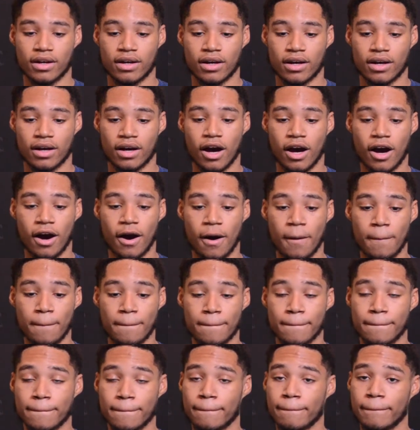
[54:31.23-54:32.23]

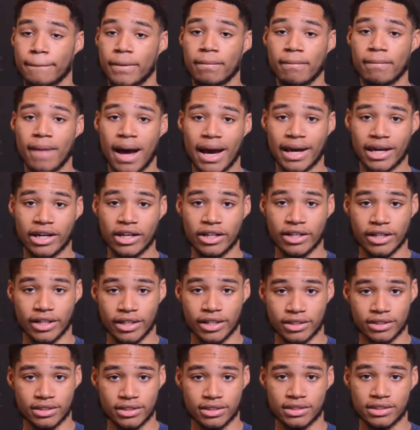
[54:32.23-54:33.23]
But my
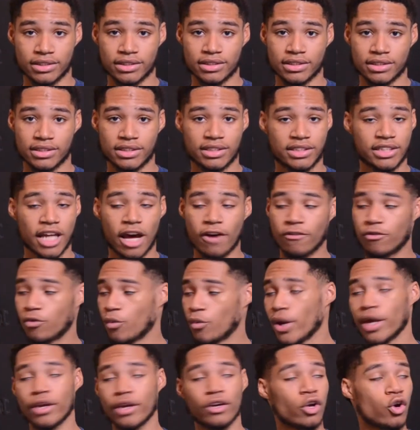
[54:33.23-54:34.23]
goodness, Steph
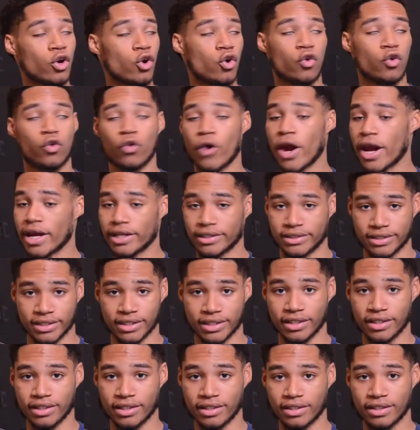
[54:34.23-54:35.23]
went crazy.
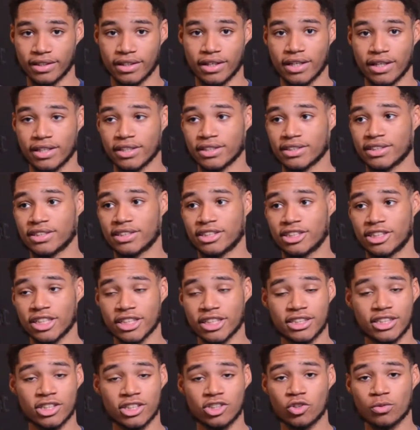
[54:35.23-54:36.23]

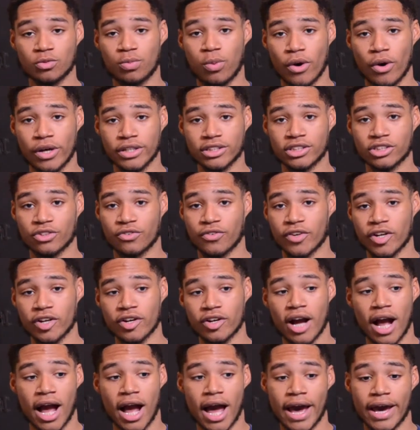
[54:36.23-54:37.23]
62 points, career
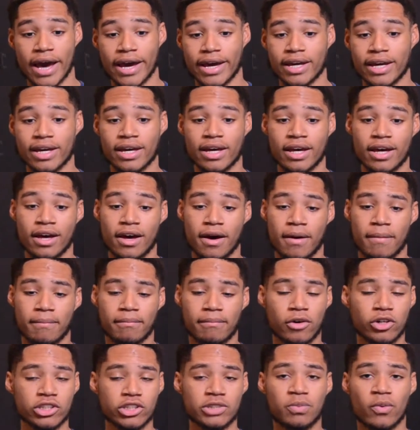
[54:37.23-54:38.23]
high,
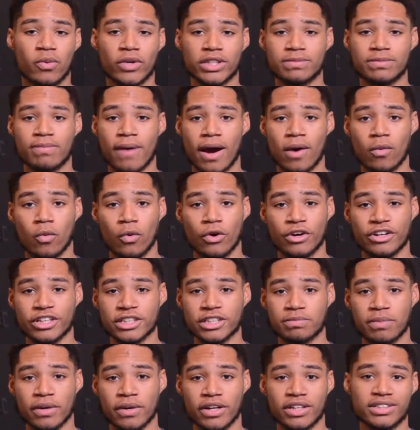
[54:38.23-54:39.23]
most points by
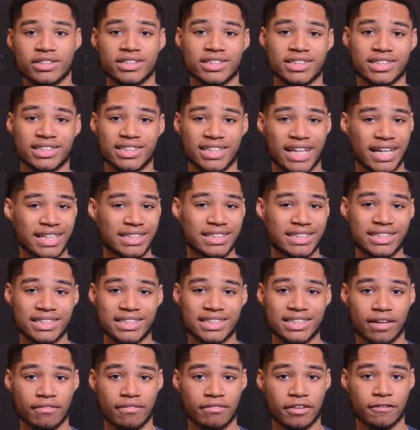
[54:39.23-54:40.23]
Warriors players since
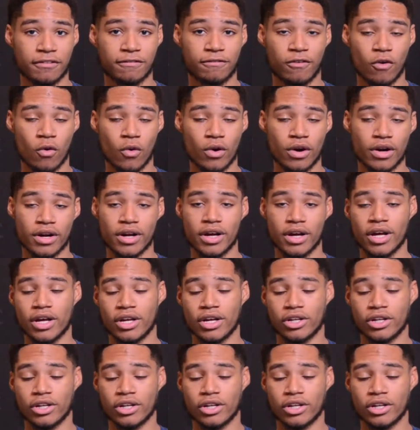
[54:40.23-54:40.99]
1974.